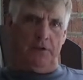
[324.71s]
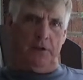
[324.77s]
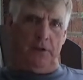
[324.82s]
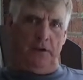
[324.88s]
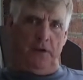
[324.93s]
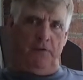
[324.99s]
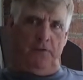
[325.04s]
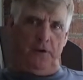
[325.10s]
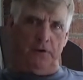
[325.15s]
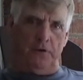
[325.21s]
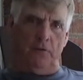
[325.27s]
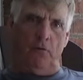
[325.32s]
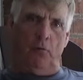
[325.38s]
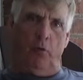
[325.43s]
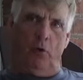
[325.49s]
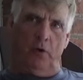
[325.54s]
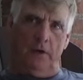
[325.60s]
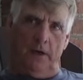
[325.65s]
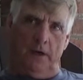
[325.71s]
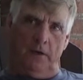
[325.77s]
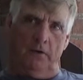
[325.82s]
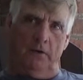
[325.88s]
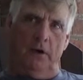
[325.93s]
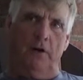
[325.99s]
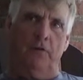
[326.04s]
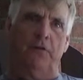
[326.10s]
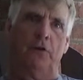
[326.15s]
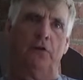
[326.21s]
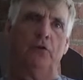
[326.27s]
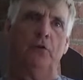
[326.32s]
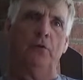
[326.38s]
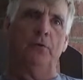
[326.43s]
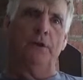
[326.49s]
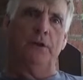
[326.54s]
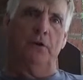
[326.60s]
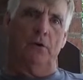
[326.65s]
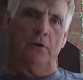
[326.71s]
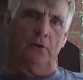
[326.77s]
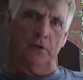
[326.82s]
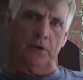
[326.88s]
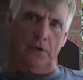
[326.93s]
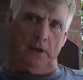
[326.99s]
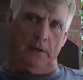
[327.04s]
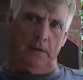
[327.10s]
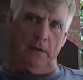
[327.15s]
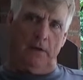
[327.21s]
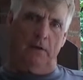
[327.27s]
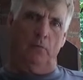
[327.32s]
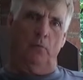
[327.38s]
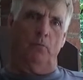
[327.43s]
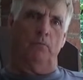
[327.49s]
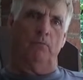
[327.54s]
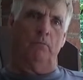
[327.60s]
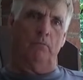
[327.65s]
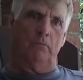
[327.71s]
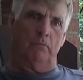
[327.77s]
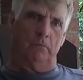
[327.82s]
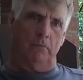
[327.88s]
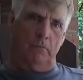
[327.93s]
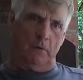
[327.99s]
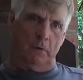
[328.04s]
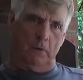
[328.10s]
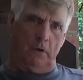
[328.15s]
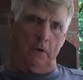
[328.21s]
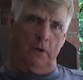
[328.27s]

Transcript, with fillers: And I was a defensive coordinator there for two years, and then